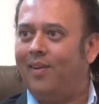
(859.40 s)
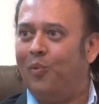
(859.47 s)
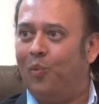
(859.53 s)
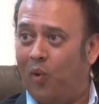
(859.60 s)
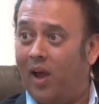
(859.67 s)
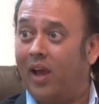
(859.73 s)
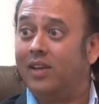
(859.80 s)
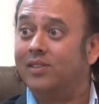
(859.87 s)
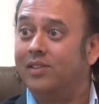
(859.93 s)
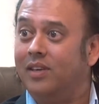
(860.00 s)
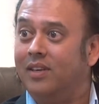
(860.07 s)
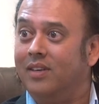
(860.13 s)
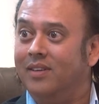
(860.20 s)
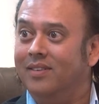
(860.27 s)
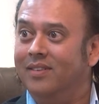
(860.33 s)

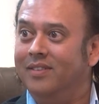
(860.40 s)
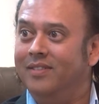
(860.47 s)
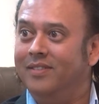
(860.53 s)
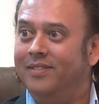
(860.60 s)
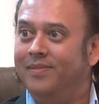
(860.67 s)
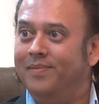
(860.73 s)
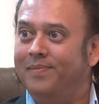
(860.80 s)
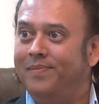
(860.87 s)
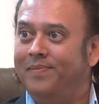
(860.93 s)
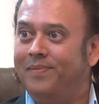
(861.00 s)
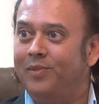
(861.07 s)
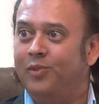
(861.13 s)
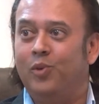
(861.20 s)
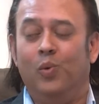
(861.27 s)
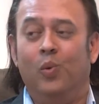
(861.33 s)
rising
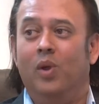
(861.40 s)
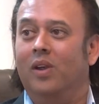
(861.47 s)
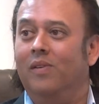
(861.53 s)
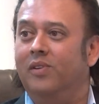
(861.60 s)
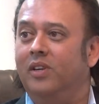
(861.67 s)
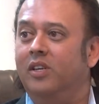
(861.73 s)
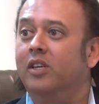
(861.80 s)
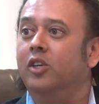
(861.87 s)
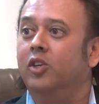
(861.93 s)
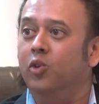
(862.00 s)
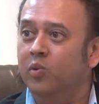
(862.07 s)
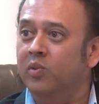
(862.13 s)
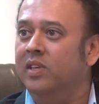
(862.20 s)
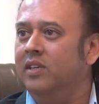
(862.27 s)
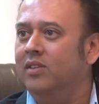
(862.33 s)
to wherever
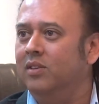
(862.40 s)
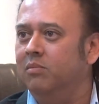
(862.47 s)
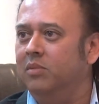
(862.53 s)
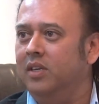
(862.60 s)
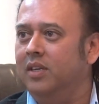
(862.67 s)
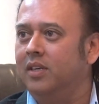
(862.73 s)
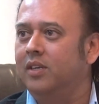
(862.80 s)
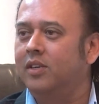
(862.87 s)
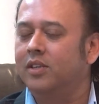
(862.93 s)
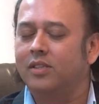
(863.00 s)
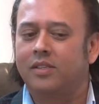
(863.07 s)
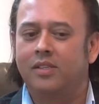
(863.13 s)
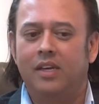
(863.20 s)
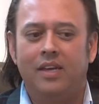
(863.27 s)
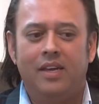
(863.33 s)
you need to be.
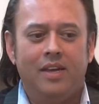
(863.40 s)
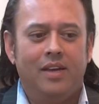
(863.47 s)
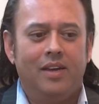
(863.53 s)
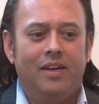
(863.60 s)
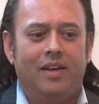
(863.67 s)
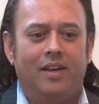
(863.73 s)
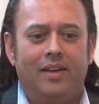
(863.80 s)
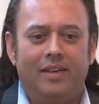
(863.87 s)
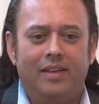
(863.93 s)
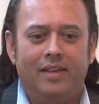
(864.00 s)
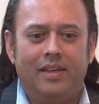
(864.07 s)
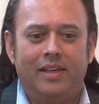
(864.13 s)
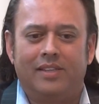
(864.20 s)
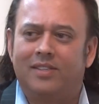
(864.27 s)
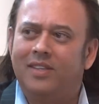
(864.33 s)
Because
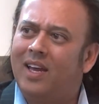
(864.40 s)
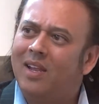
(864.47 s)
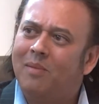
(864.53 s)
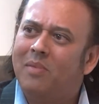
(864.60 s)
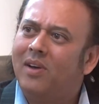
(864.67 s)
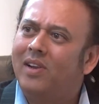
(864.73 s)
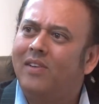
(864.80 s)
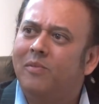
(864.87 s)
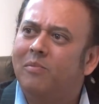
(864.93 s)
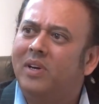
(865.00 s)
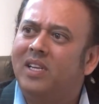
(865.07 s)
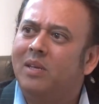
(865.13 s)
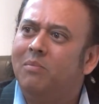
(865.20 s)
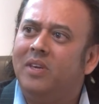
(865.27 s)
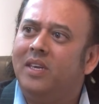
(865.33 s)
it's not about
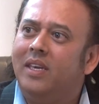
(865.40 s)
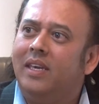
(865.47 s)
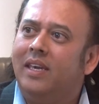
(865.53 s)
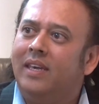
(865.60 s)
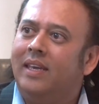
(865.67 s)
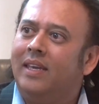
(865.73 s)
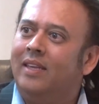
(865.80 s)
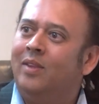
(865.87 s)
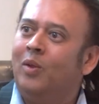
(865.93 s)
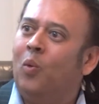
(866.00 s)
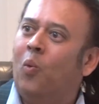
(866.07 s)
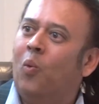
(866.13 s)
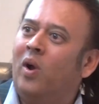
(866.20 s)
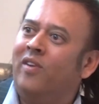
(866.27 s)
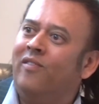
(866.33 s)
everybody being in the
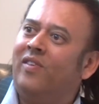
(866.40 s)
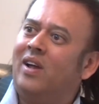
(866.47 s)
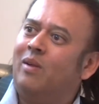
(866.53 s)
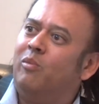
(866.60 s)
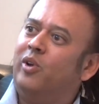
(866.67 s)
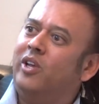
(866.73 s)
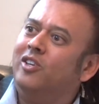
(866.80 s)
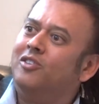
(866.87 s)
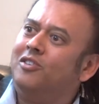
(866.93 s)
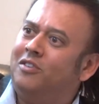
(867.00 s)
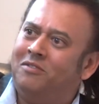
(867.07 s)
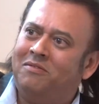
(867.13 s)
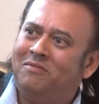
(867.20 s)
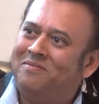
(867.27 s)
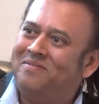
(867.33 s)
one
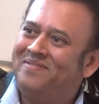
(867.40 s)
vibration.